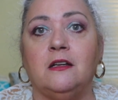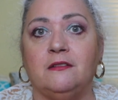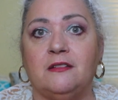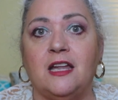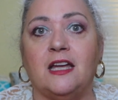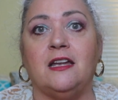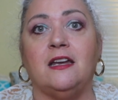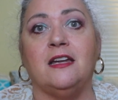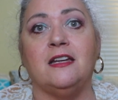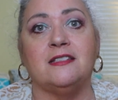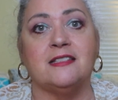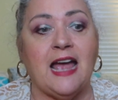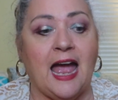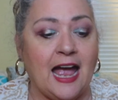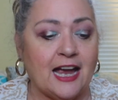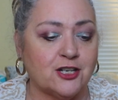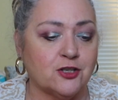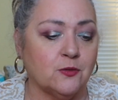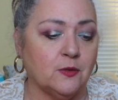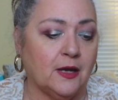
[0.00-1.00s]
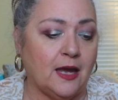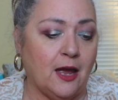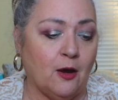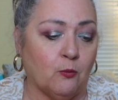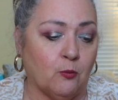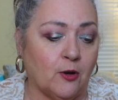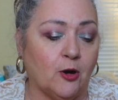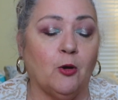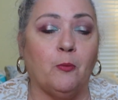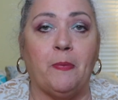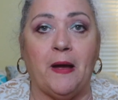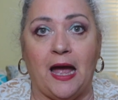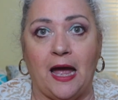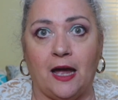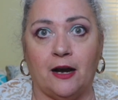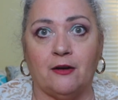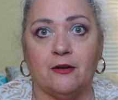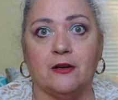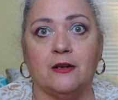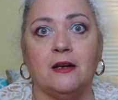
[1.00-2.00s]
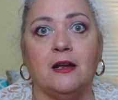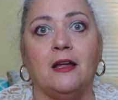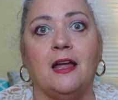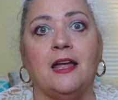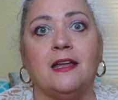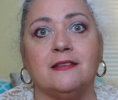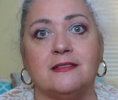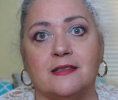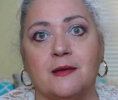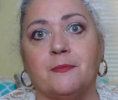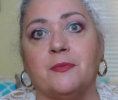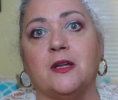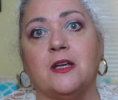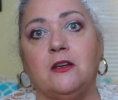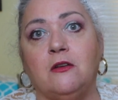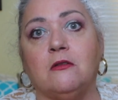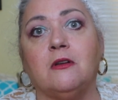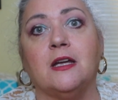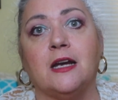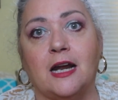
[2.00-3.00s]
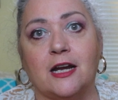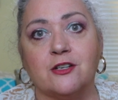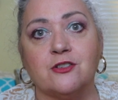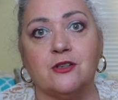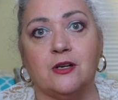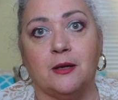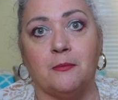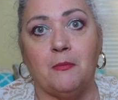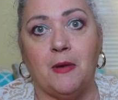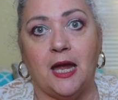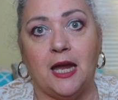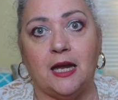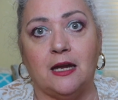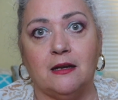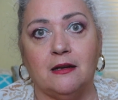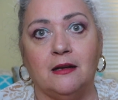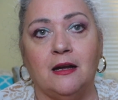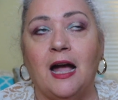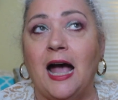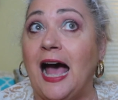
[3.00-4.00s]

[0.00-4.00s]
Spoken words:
that it's actually a real pattern and something you can actually make.